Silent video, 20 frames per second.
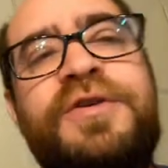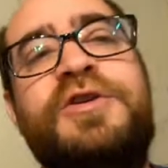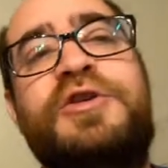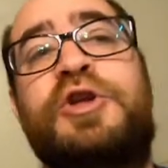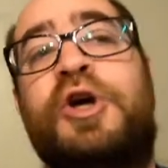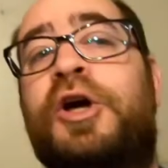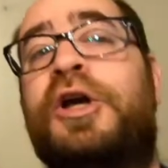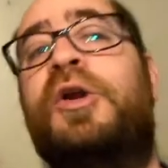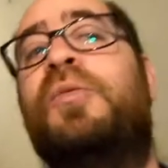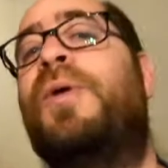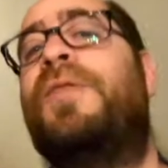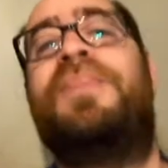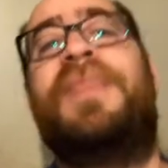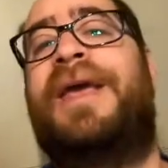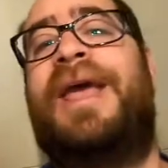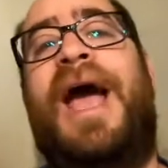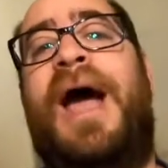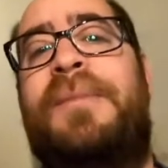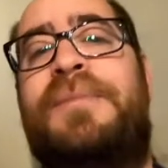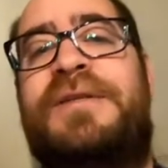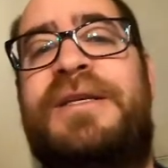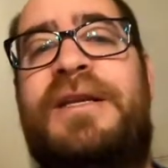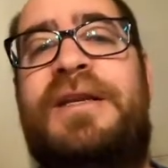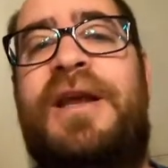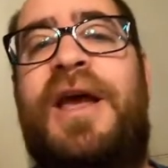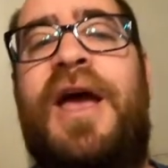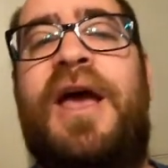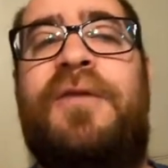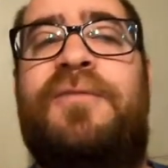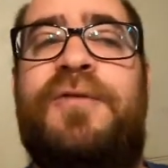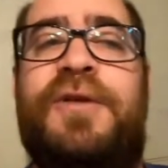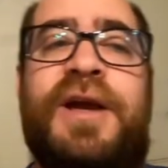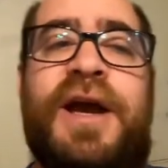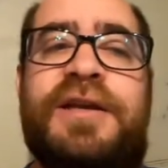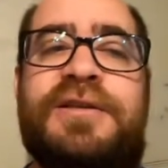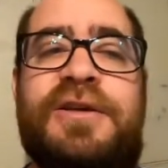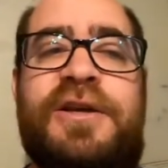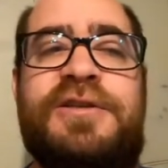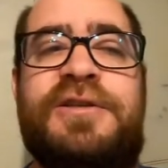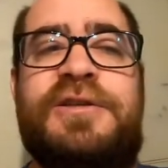this cooking with the captain, and if you
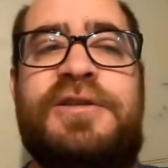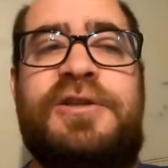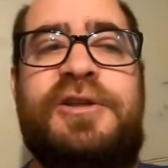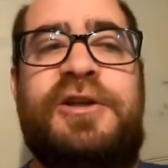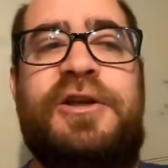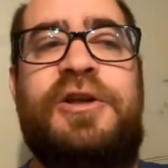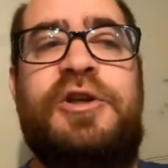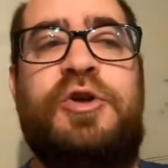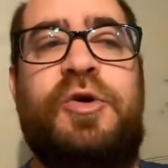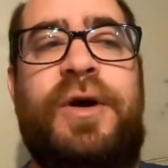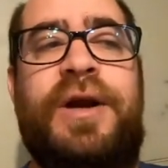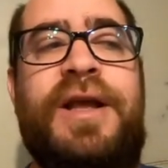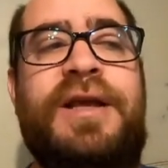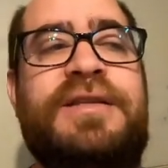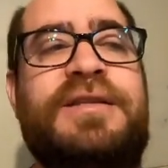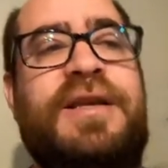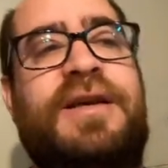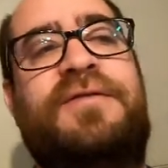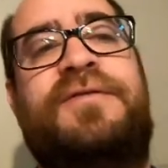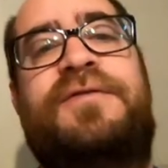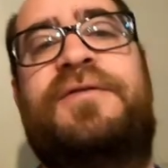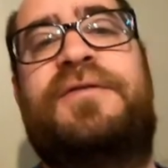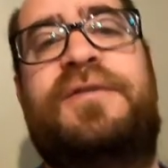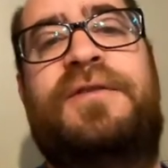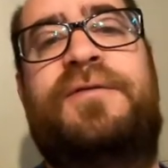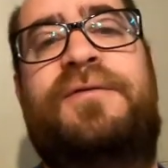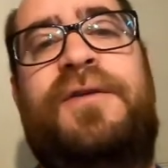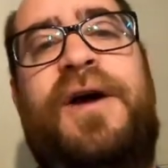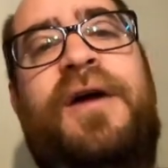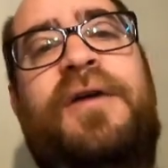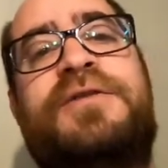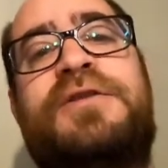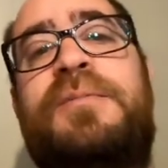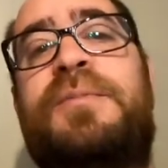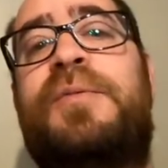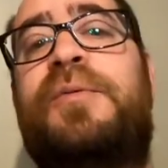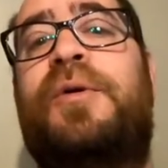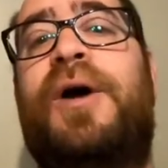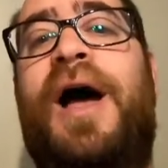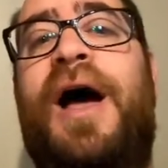guys actually enjoyed it, as I've found some
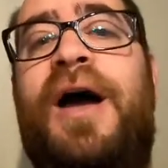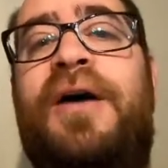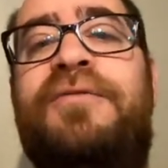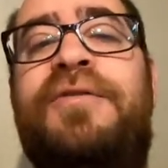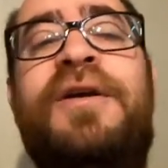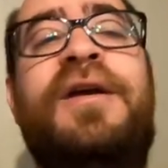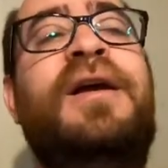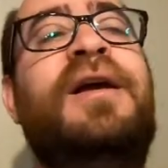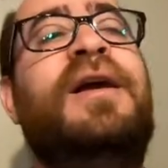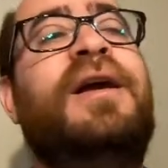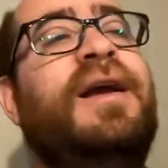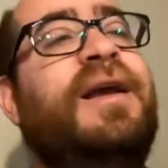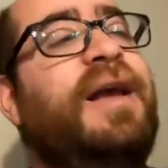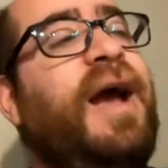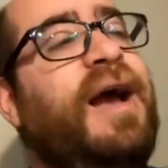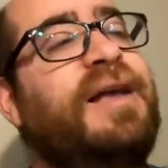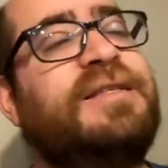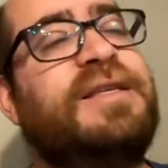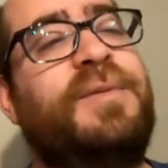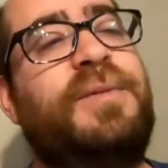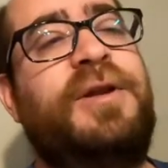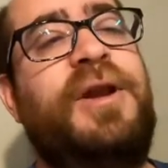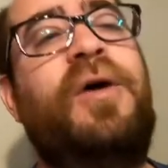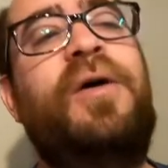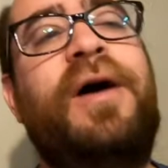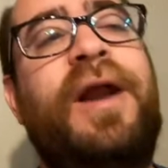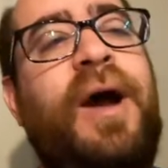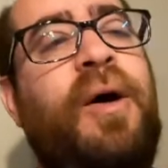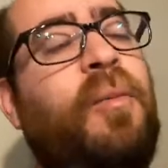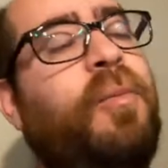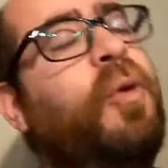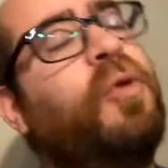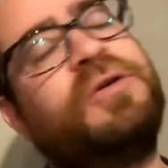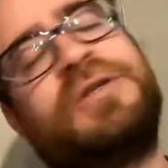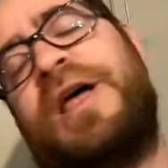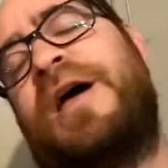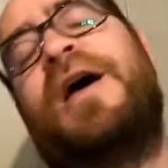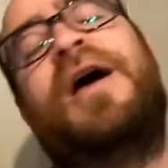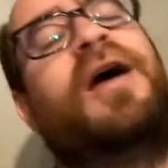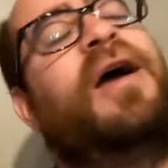people have, guys, let me know, and I will
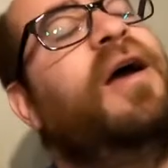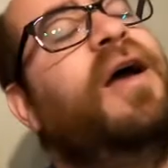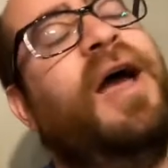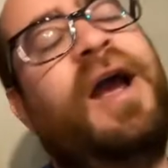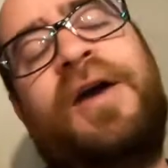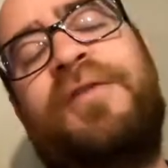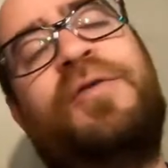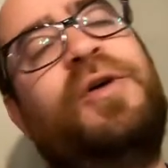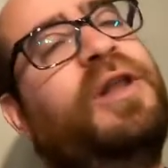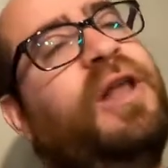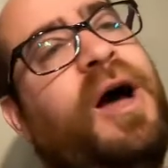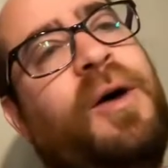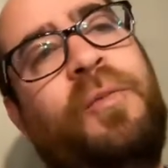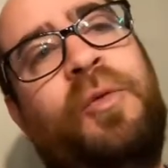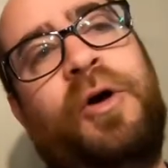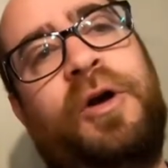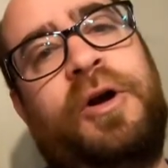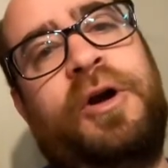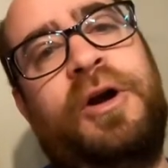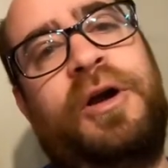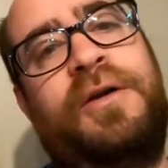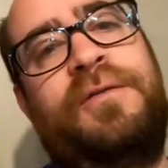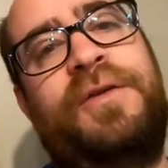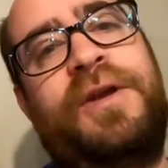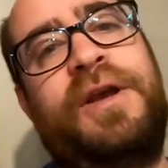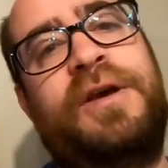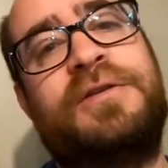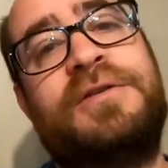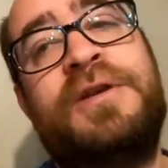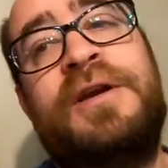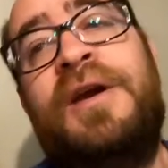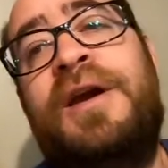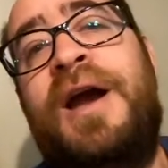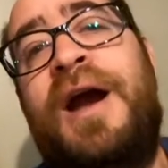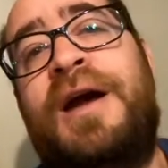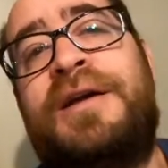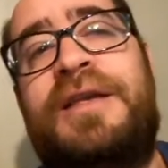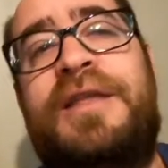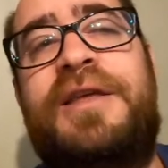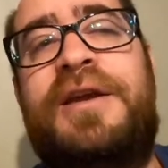post a heck of a lot more cooking videos,
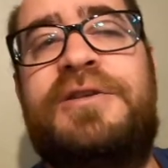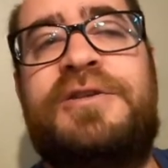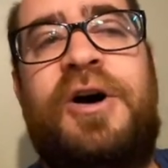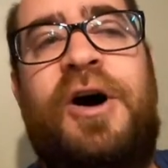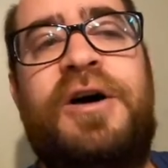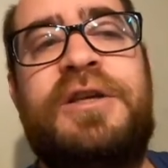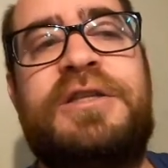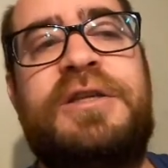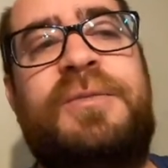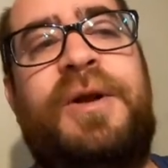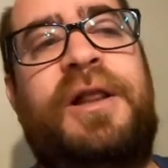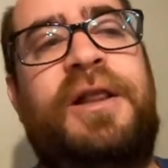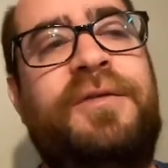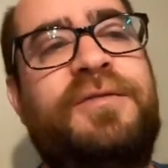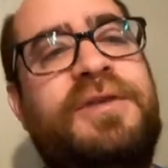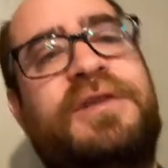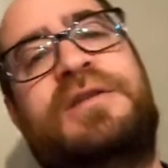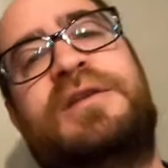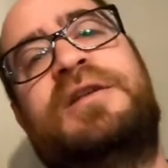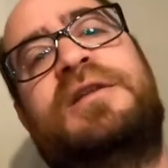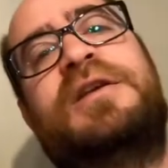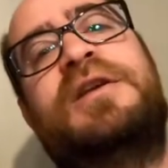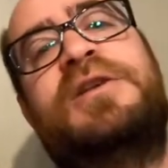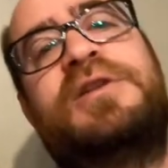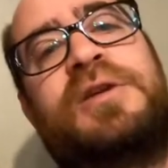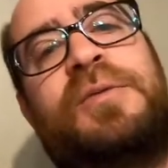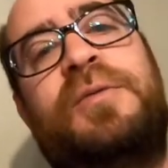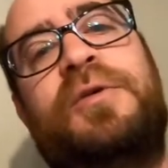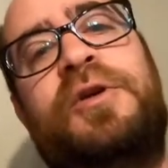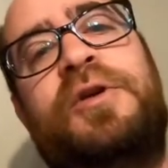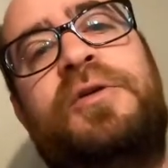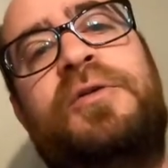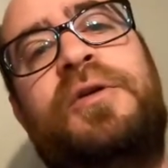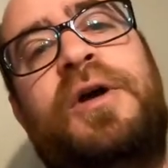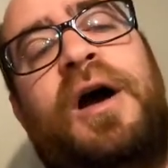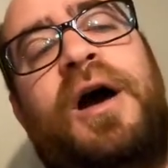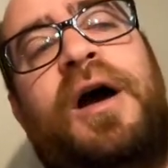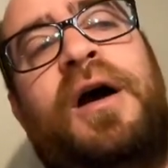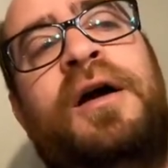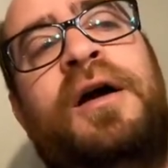because I think it's awesome, and I'd love to teach some of you